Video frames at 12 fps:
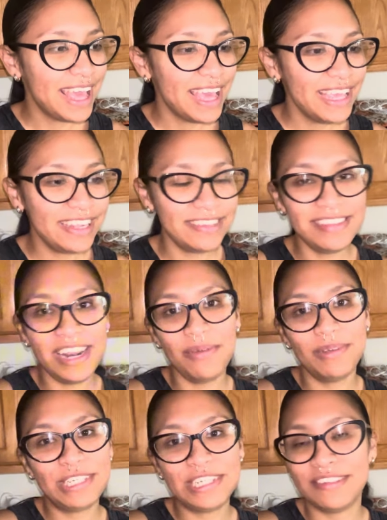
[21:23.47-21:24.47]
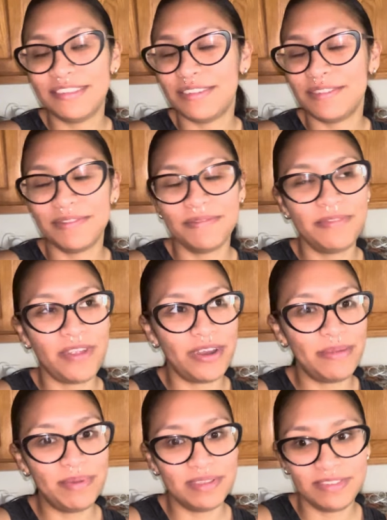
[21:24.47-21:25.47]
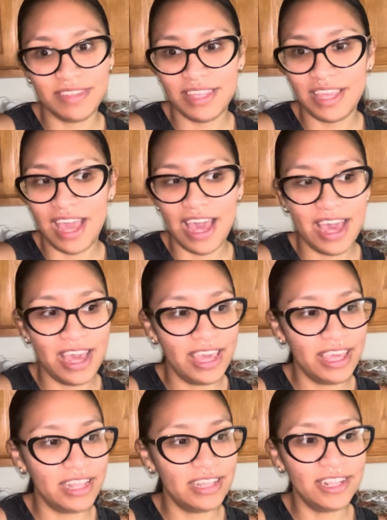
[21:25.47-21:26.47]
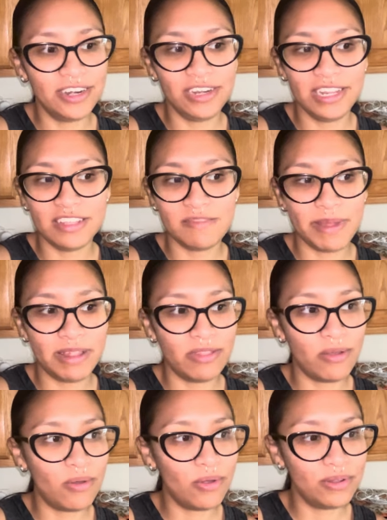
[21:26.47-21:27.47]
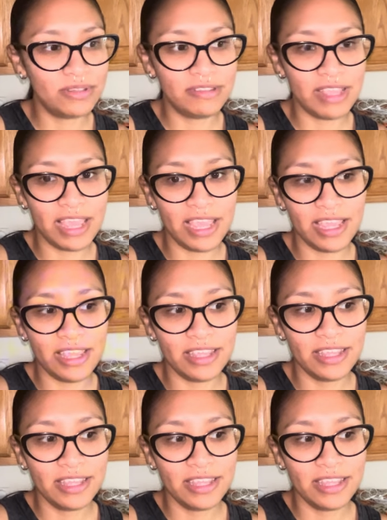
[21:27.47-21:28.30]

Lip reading: Yesterday was just very busy. I literally spent the whole day